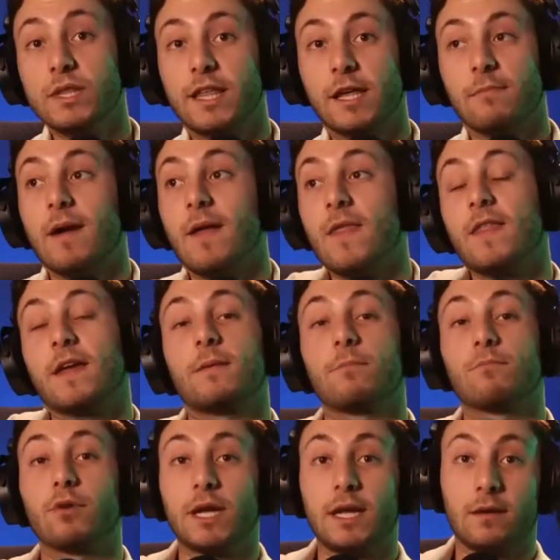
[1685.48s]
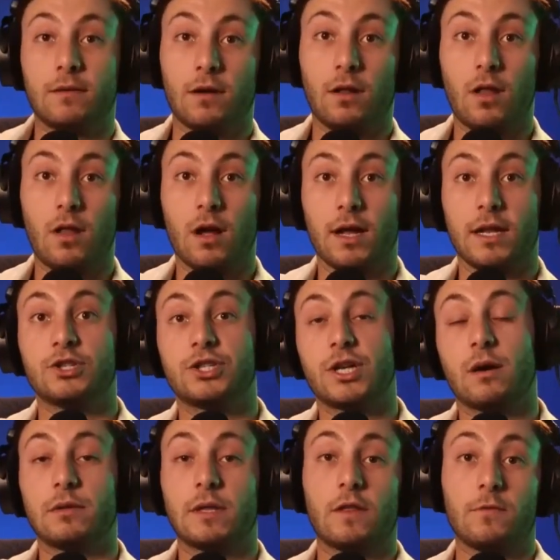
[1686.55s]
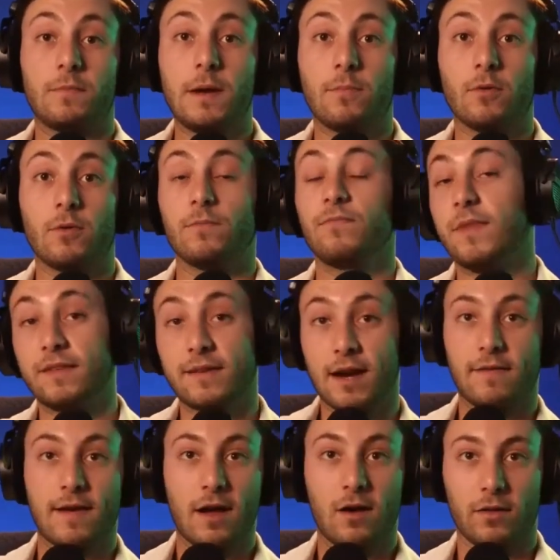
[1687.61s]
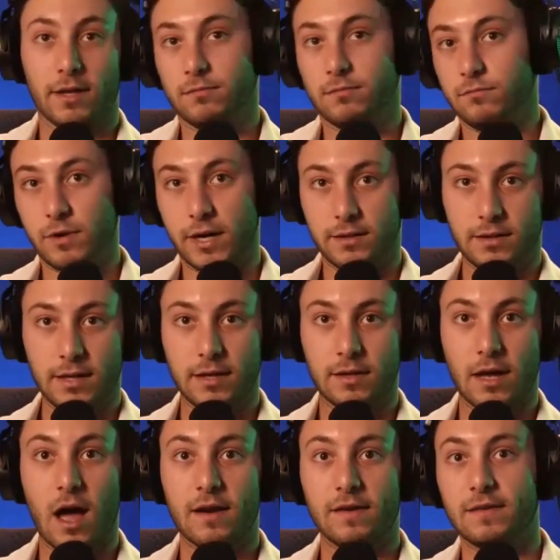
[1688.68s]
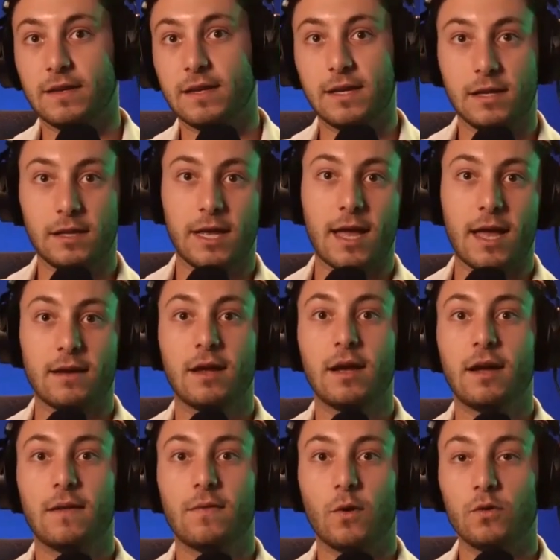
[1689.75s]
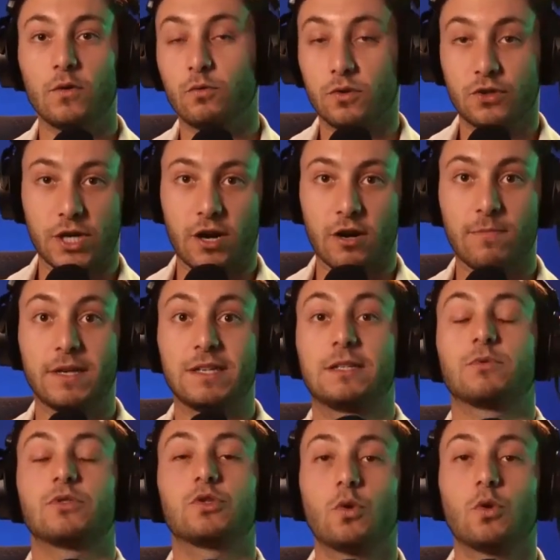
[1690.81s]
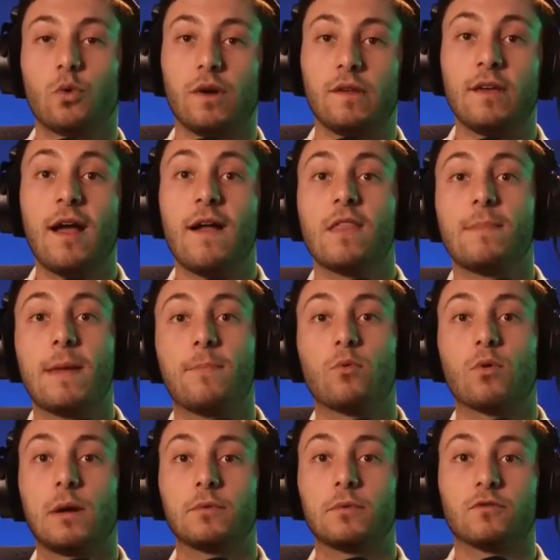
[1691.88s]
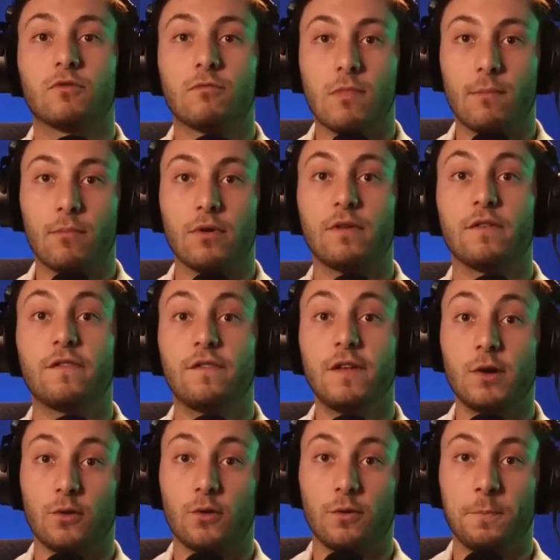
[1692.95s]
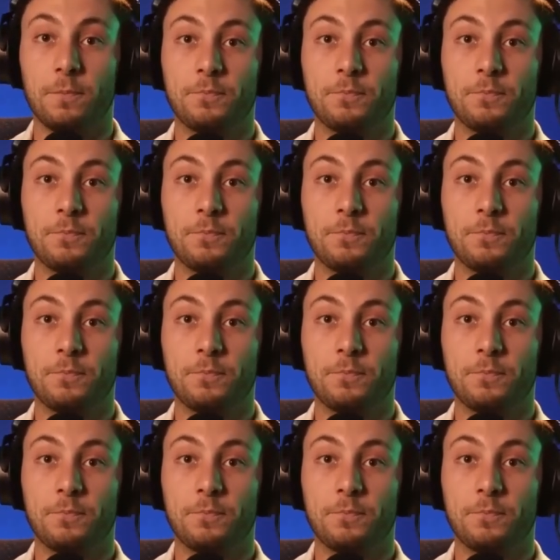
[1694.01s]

them, and then they can bring it along and share it with other people. That's kind of how, like, right, the Odyssey, Iliad, those were shared because they were stories that people were able to remember and feel.